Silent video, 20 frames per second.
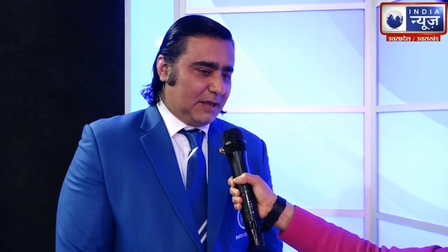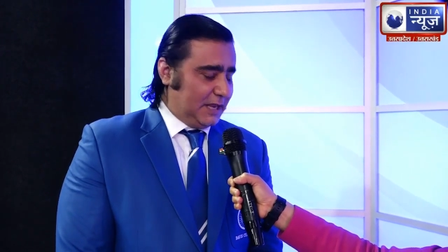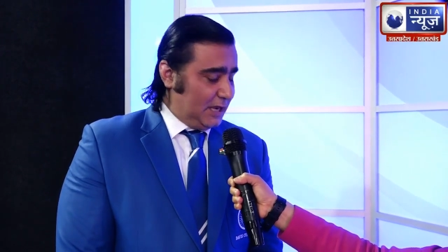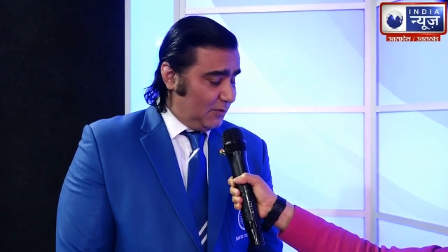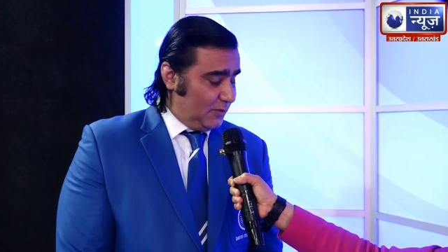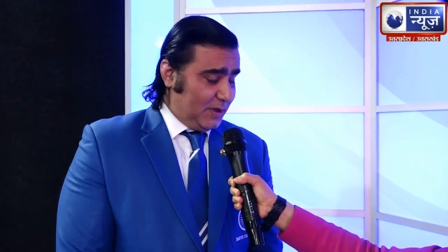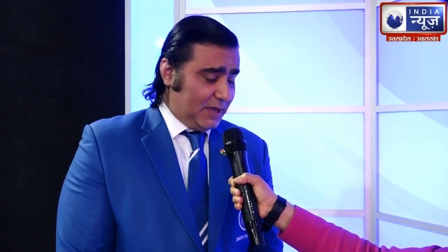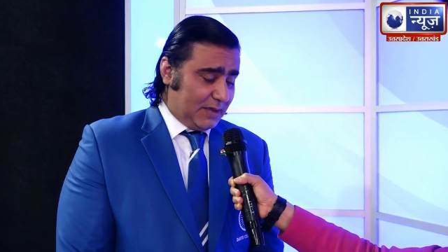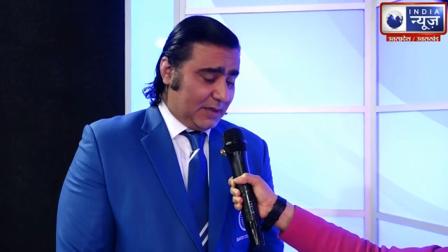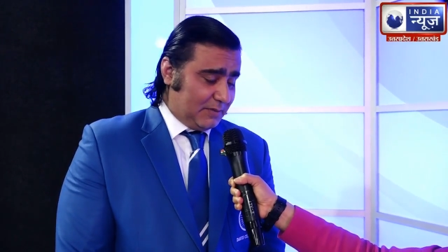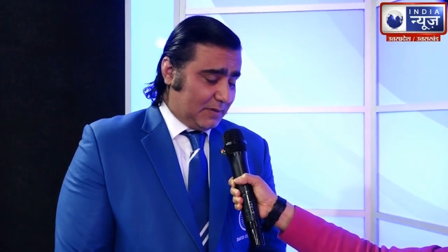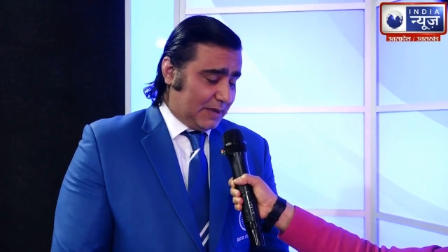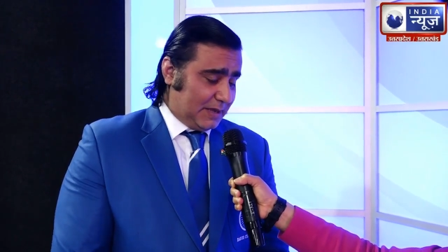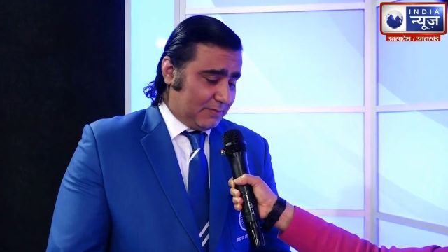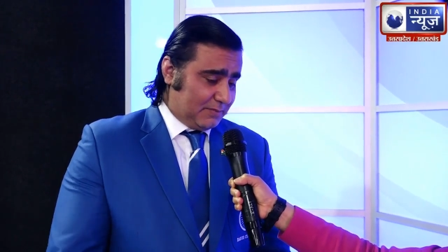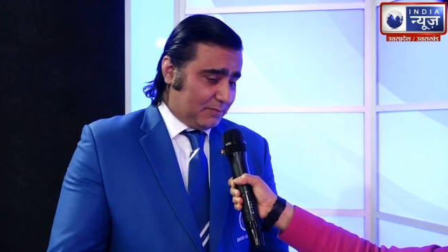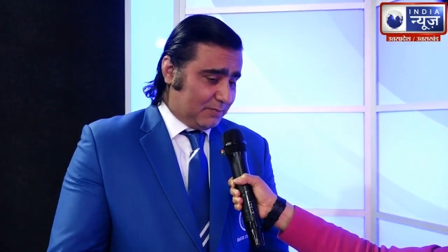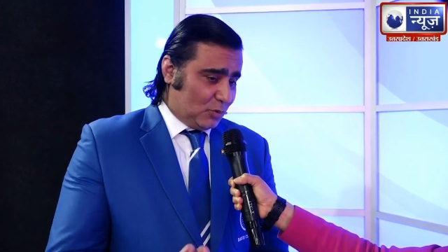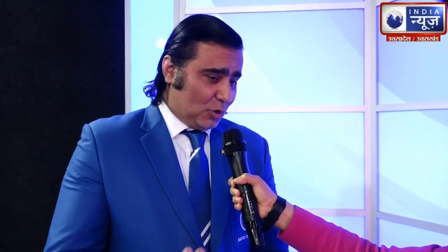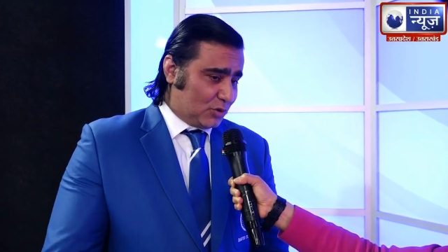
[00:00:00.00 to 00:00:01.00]
anyway, I
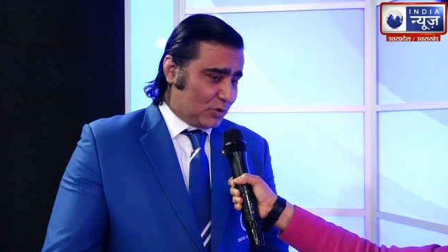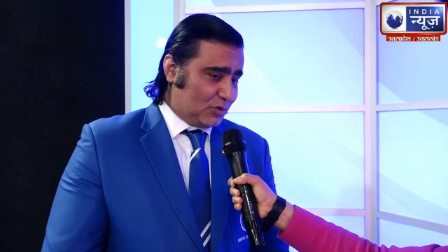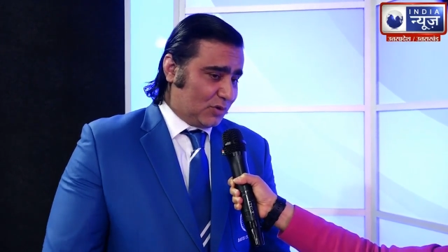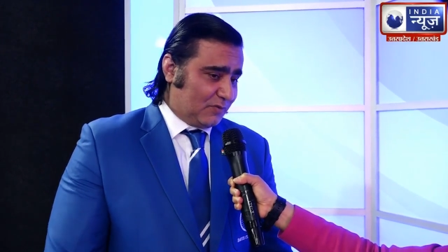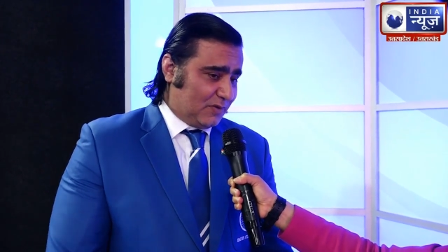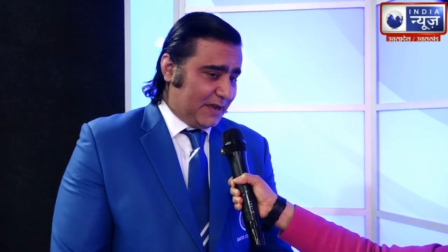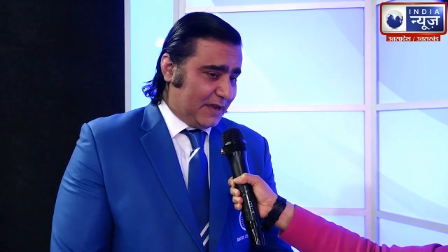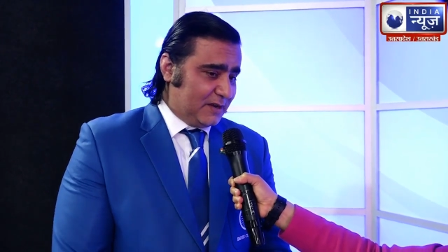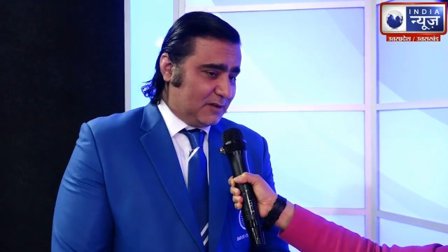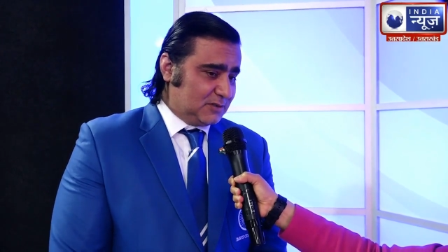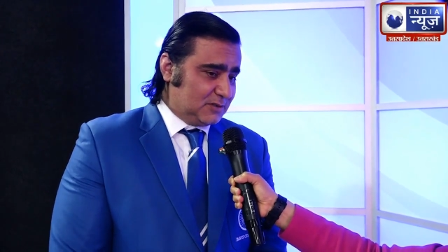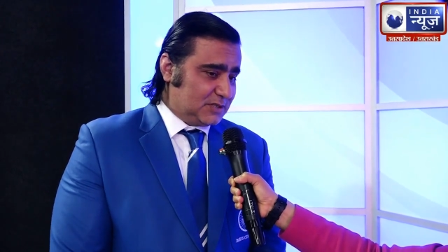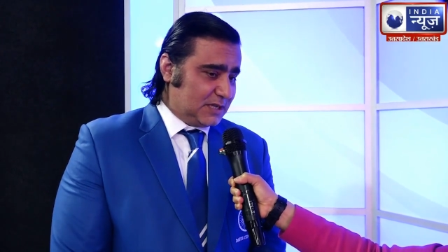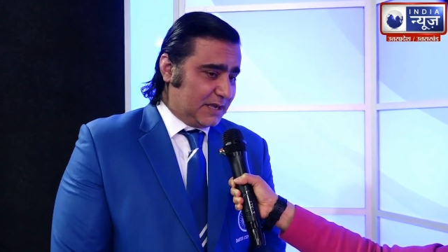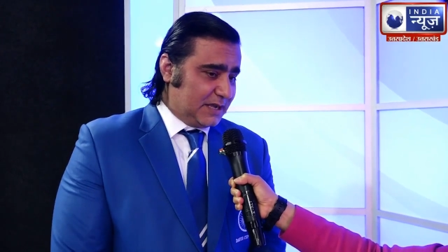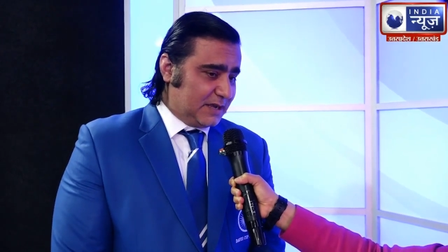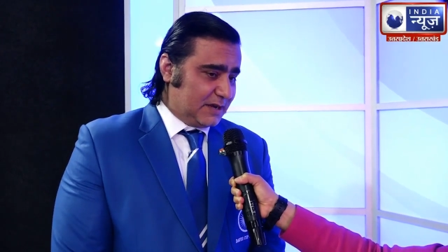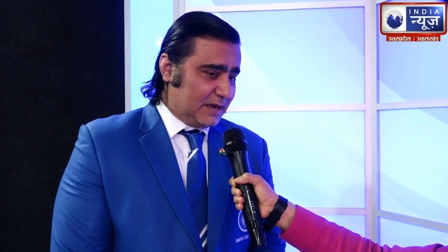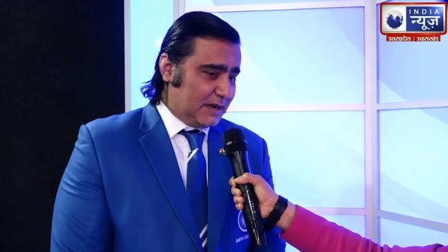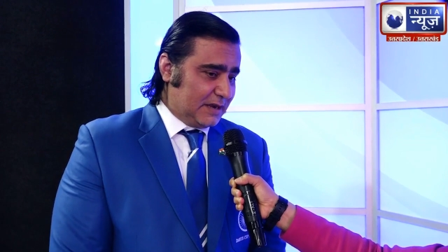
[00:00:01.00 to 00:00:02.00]
got to the finals
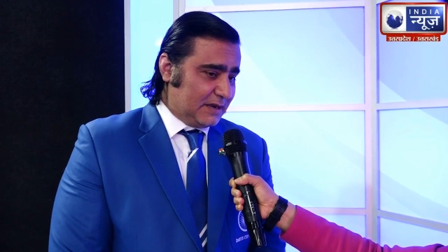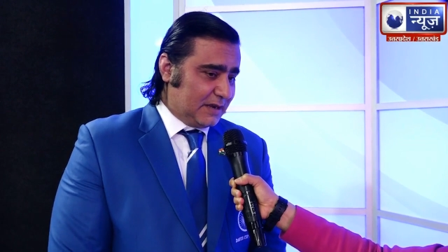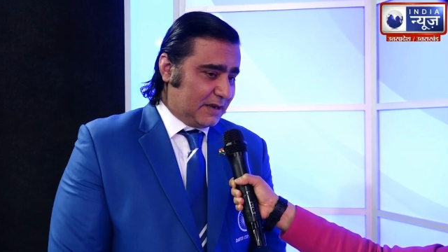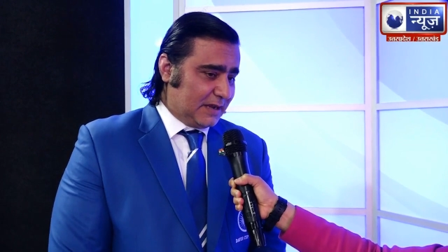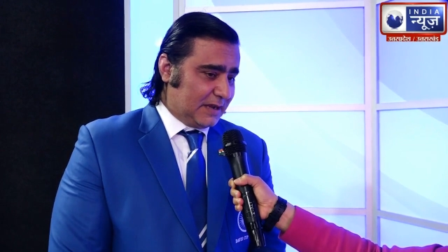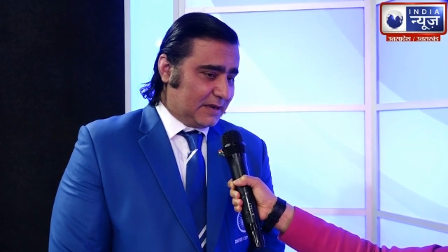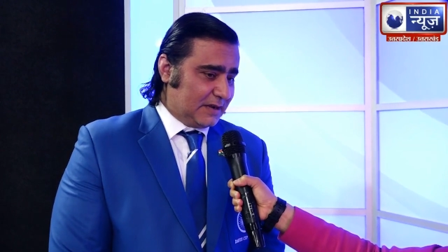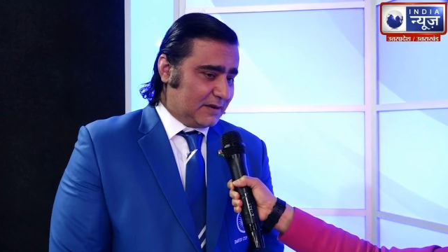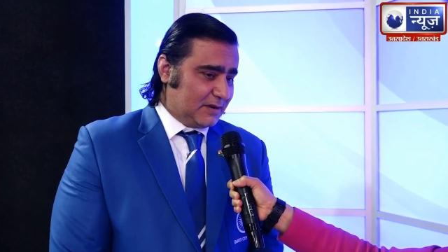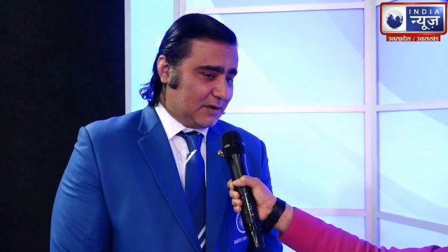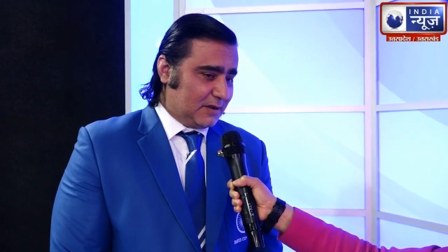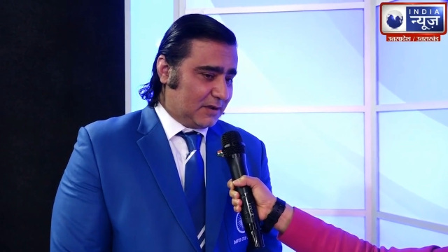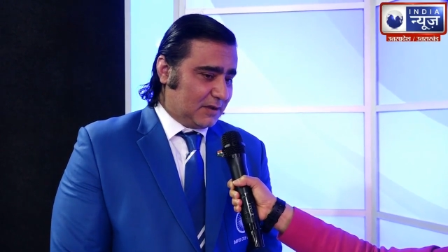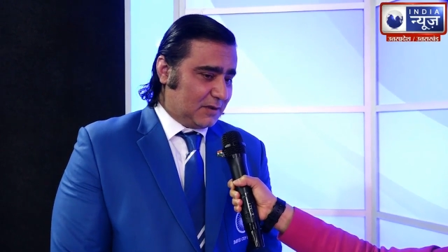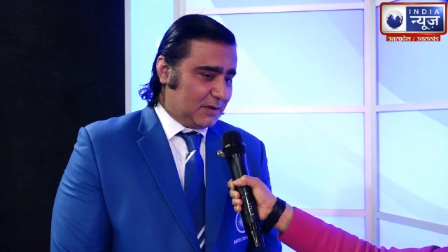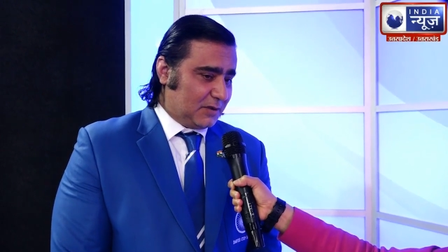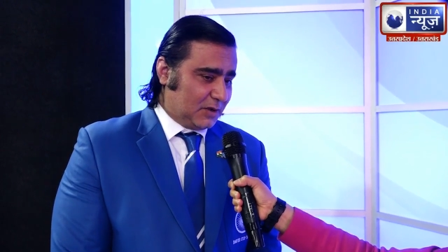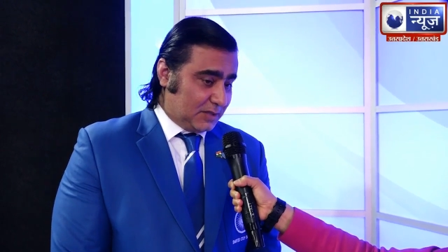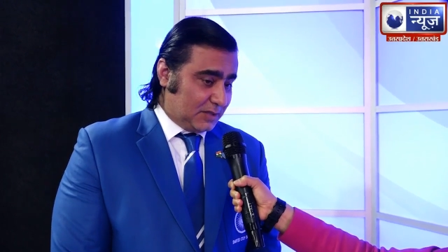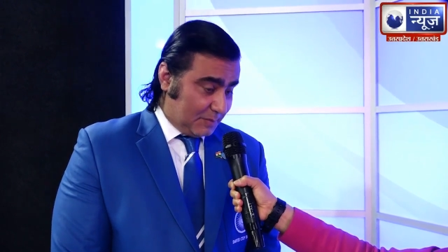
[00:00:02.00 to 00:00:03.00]
there, and
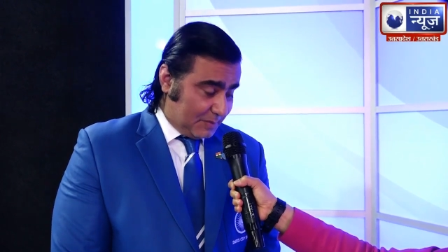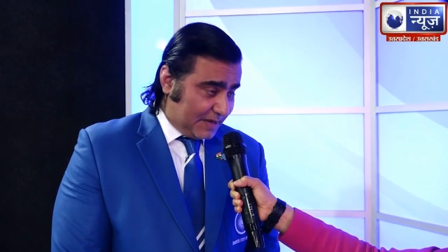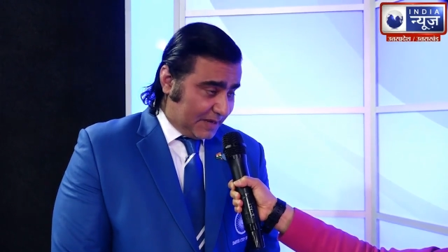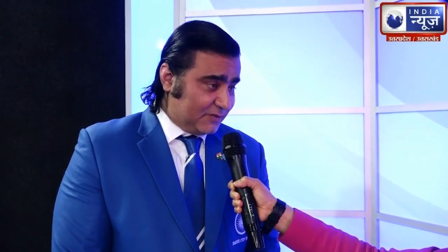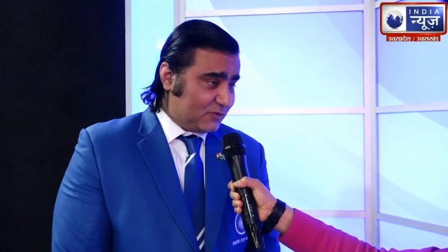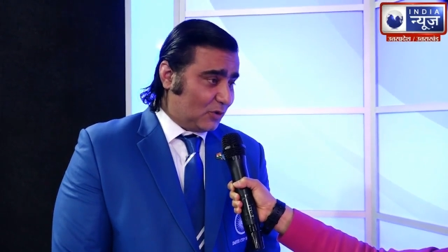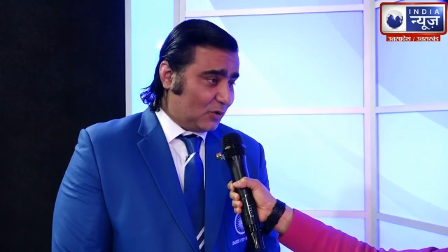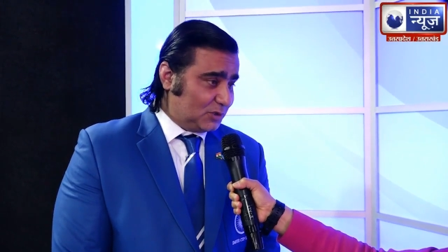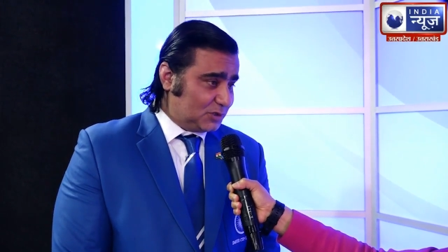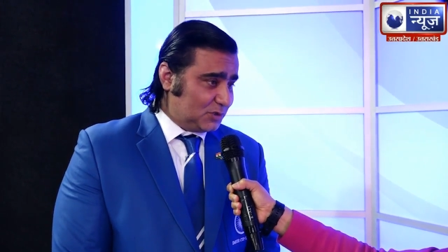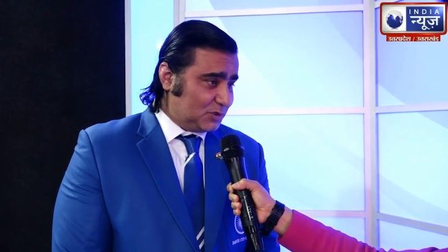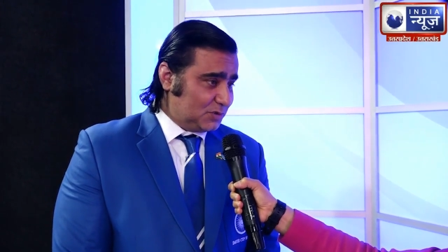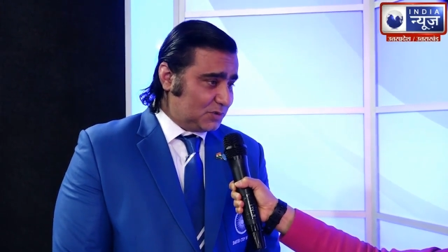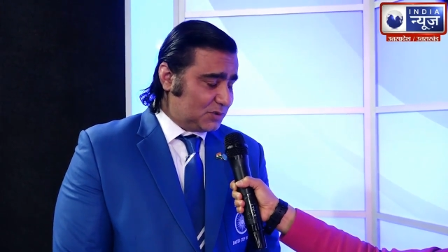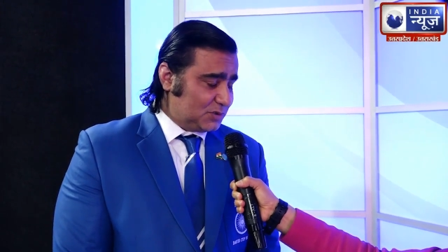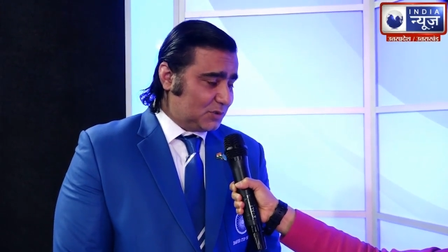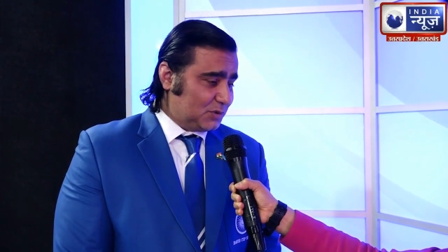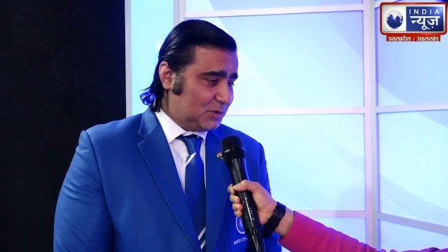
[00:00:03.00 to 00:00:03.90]
the men's also.